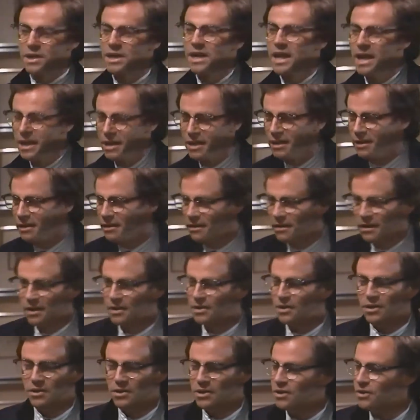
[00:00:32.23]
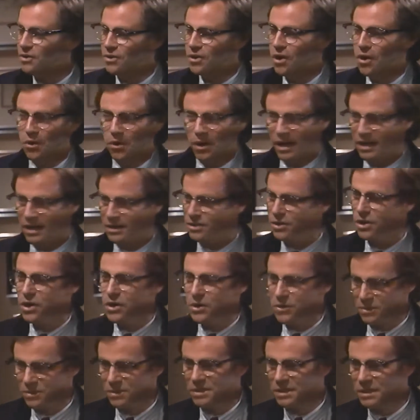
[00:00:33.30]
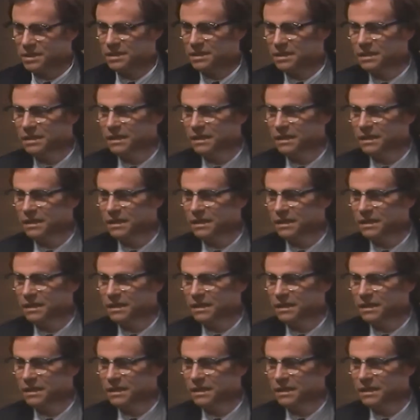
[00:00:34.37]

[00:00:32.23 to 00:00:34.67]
McKenna. No, no, no, I don't.